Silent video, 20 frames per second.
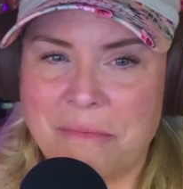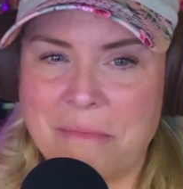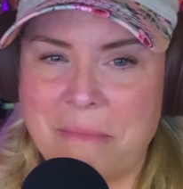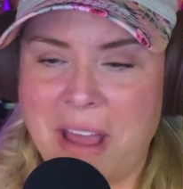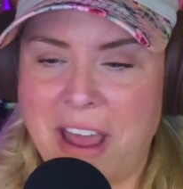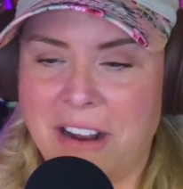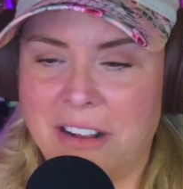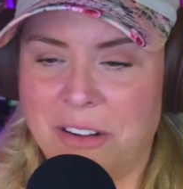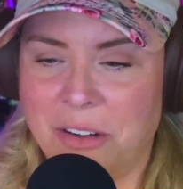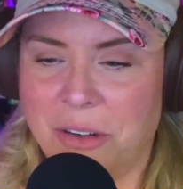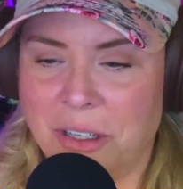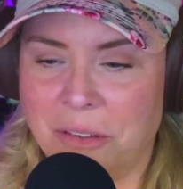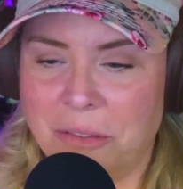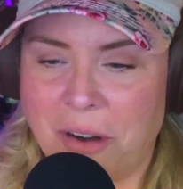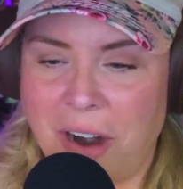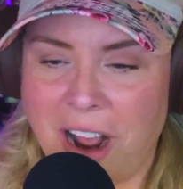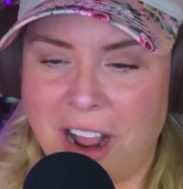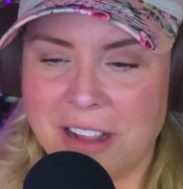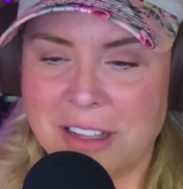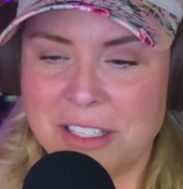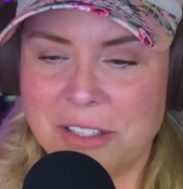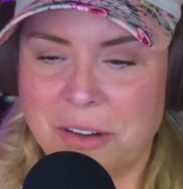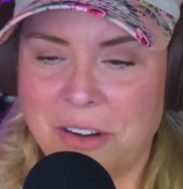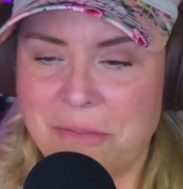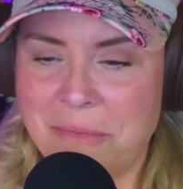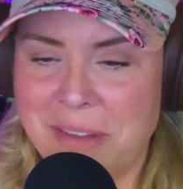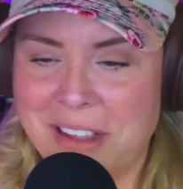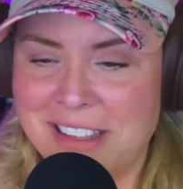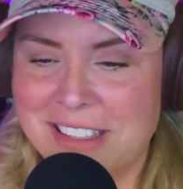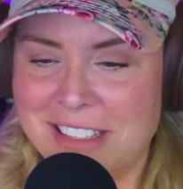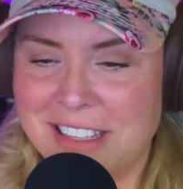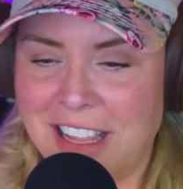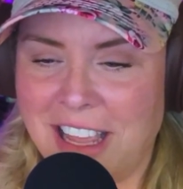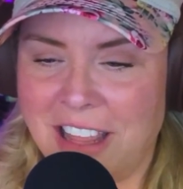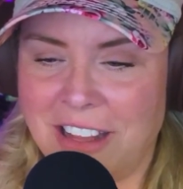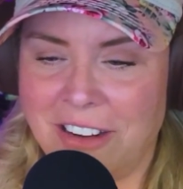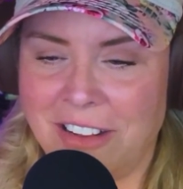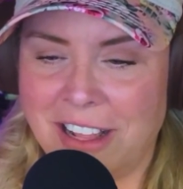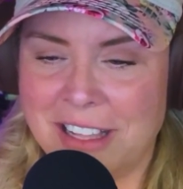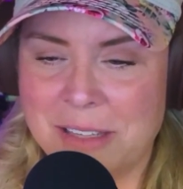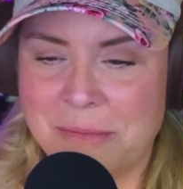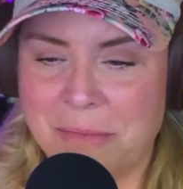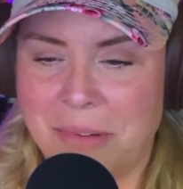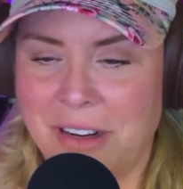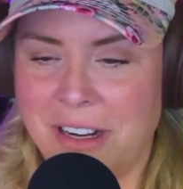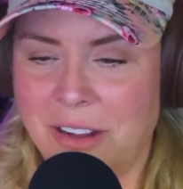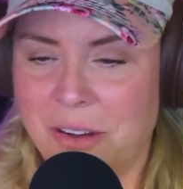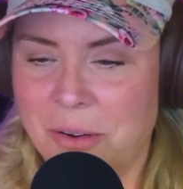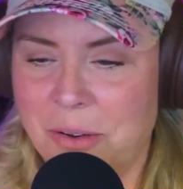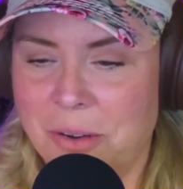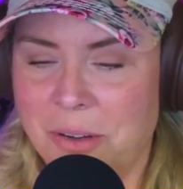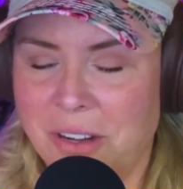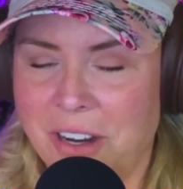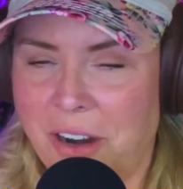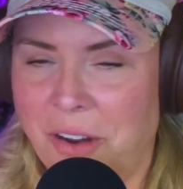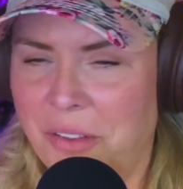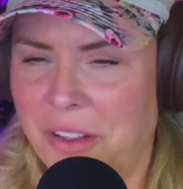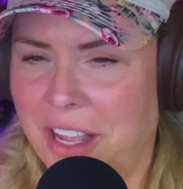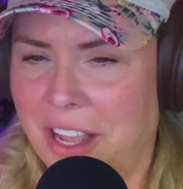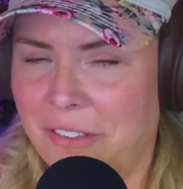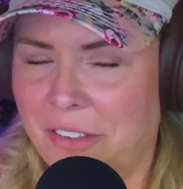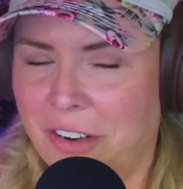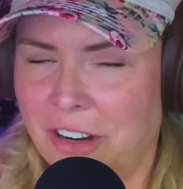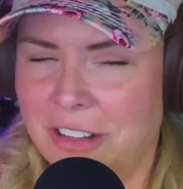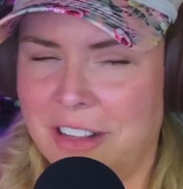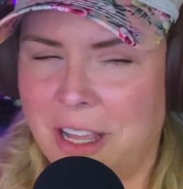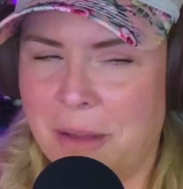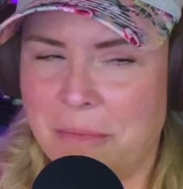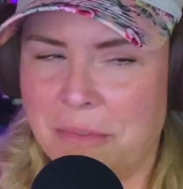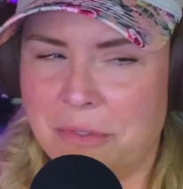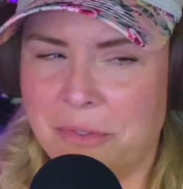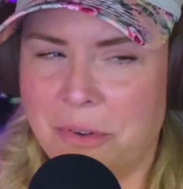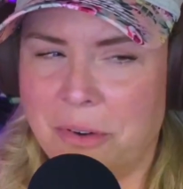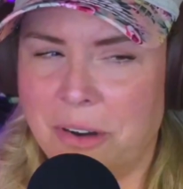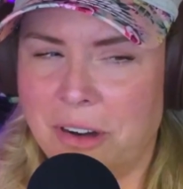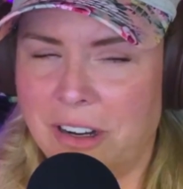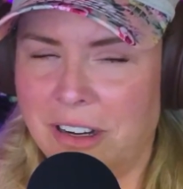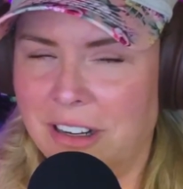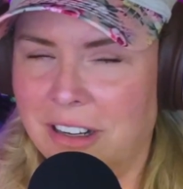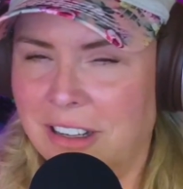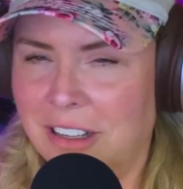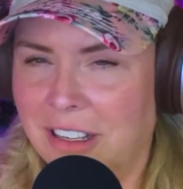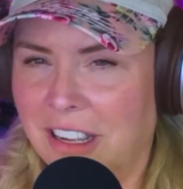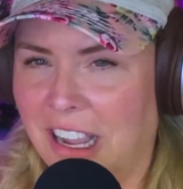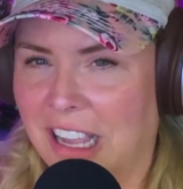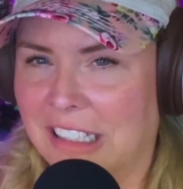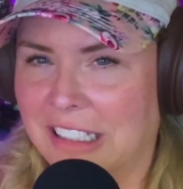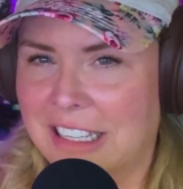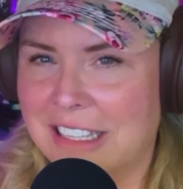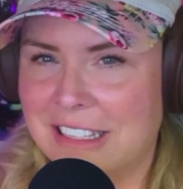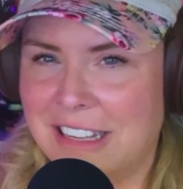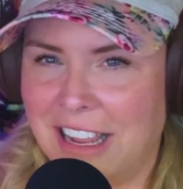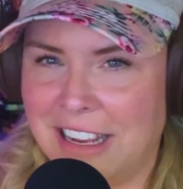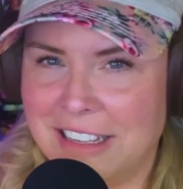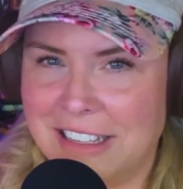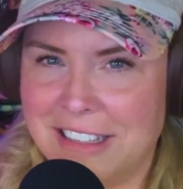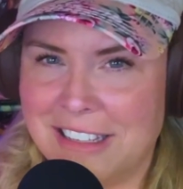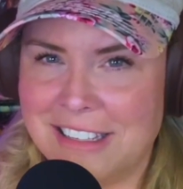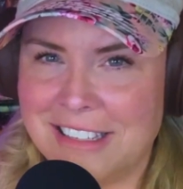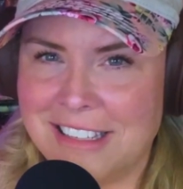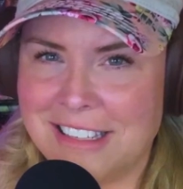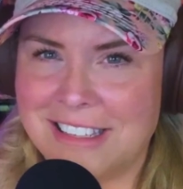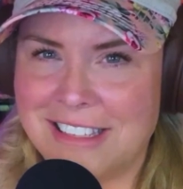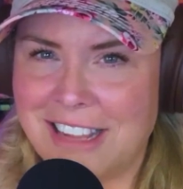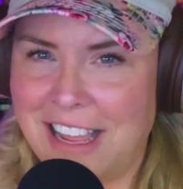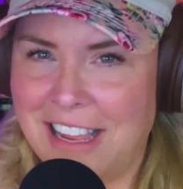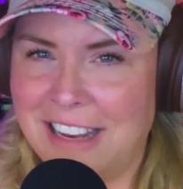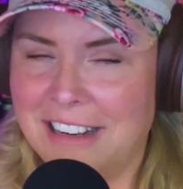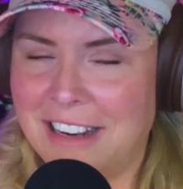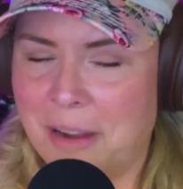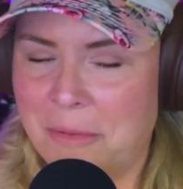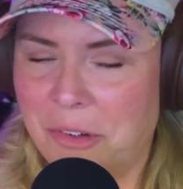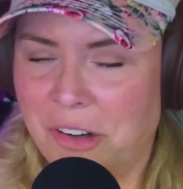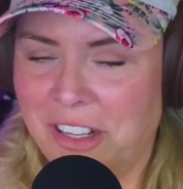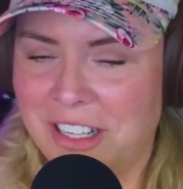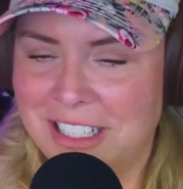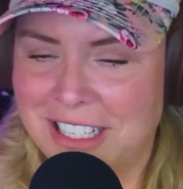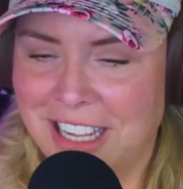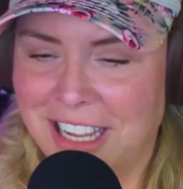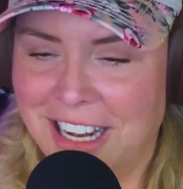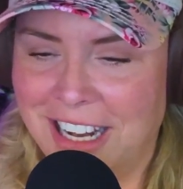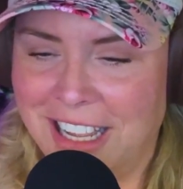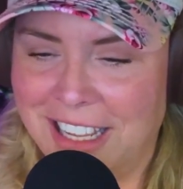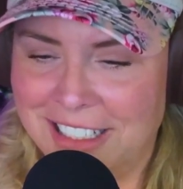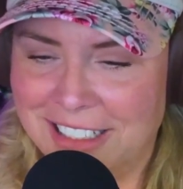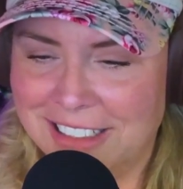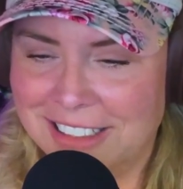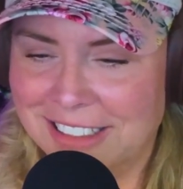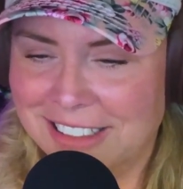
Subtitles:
metal or rock sort of mixed together. That's pretty cool. I don't think I've heard that before, at least not to this extent. I'm really digging it.